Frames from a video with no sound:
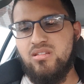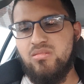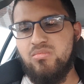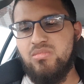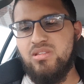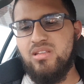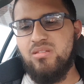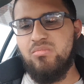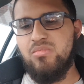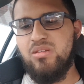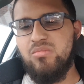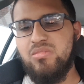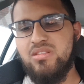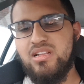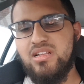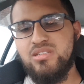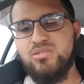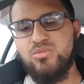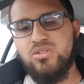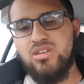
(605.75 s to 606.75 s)
But then maybe
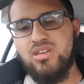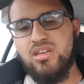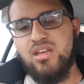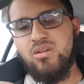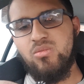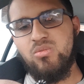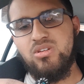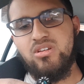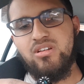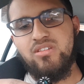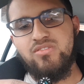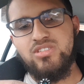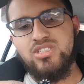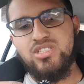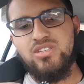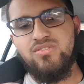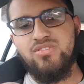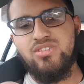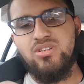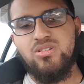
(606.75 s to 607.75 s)
that's what you get when you have a
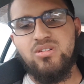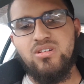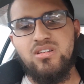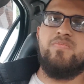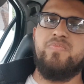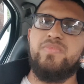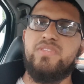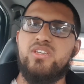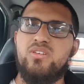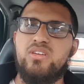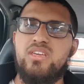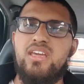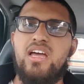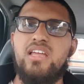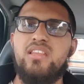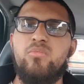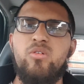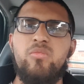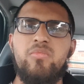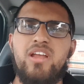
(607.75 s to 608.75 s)
shit phone. So yeah, at
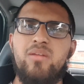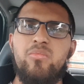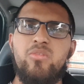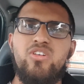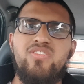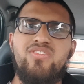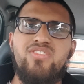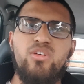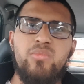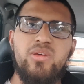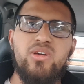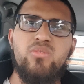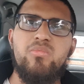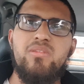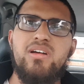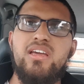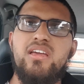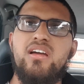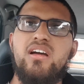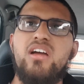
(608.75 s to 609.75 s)
the moment I'm only filming on
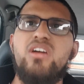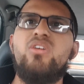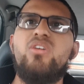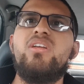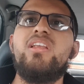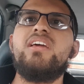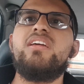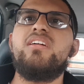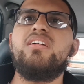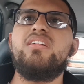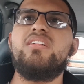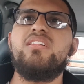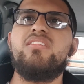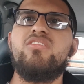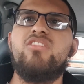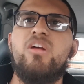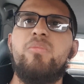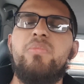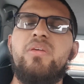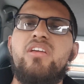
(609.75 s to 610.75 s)
my, I got like a
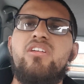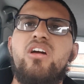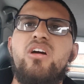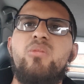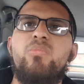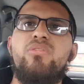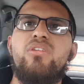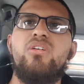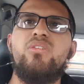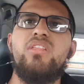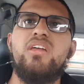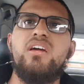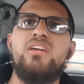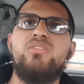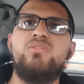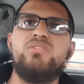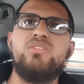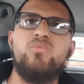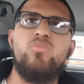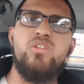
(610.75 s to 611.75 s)
crappy GoPro that I
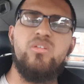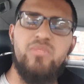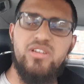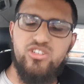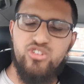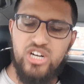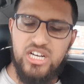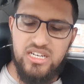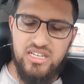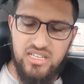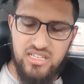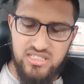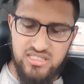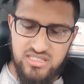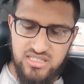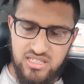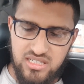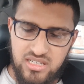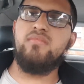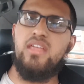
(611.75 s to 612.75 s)
used on one of my track
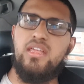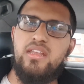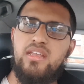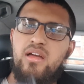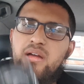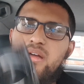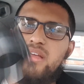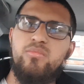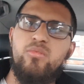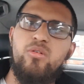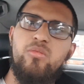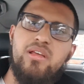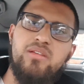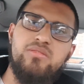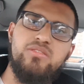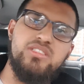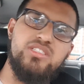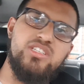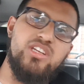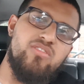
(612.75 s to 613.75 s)
days, and I, at the moment I'm
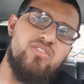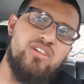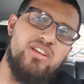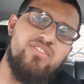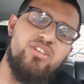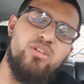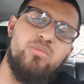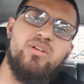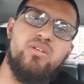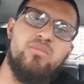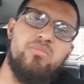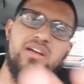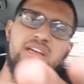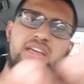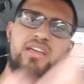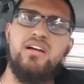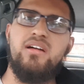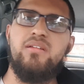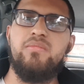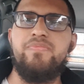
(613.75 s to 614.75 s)
just generally filming on
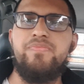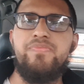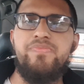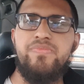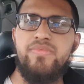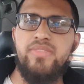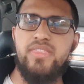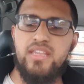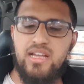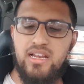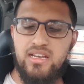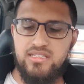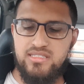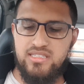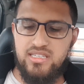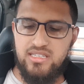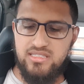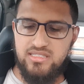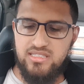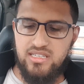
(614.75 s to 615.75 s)
my
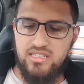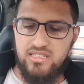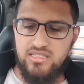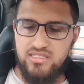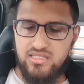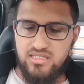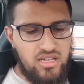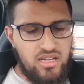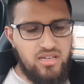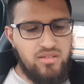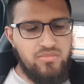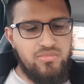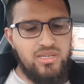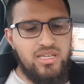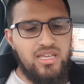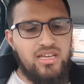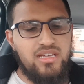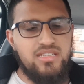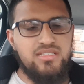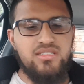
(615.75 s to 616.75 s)
Galaxy S8. But
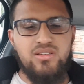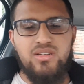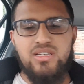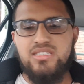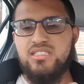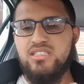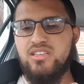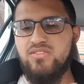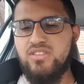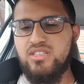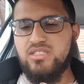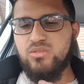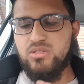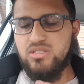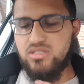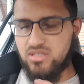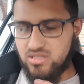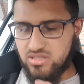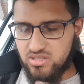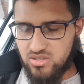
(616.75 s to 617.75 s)
yeah, so let's see if this one
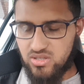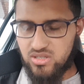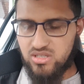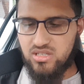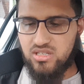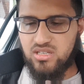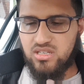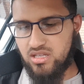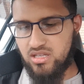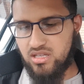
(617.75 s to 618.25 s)
turns on.